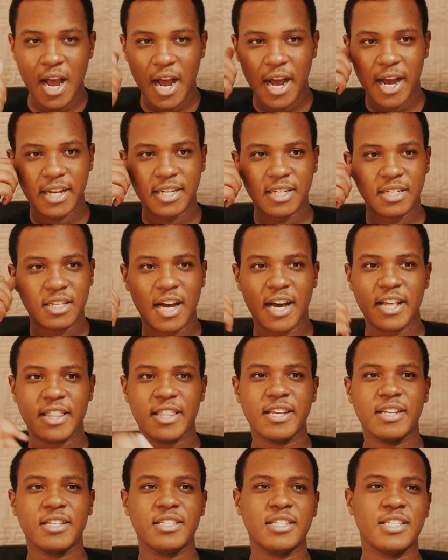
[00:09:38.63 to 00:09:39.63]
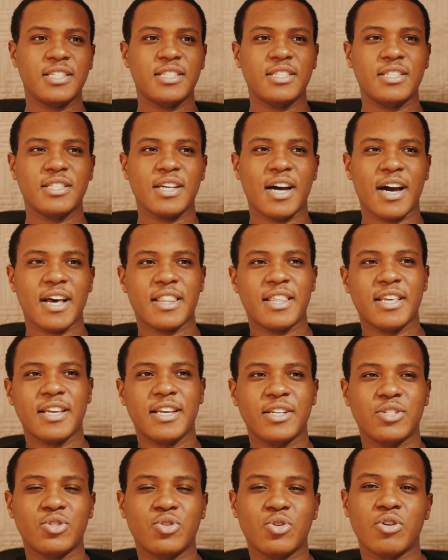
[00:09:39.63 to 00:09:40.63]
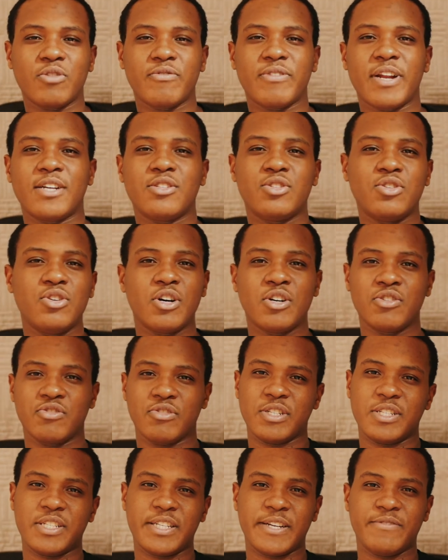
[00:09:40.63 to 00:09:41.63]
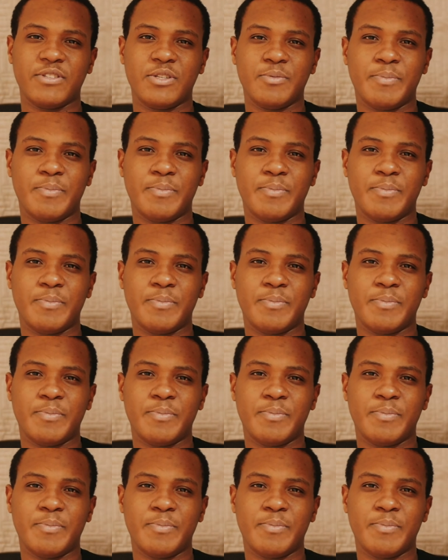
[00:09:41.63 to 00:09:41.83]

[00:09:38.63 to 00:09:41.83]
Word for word: And I think this, I think it took off like two hundred and seventy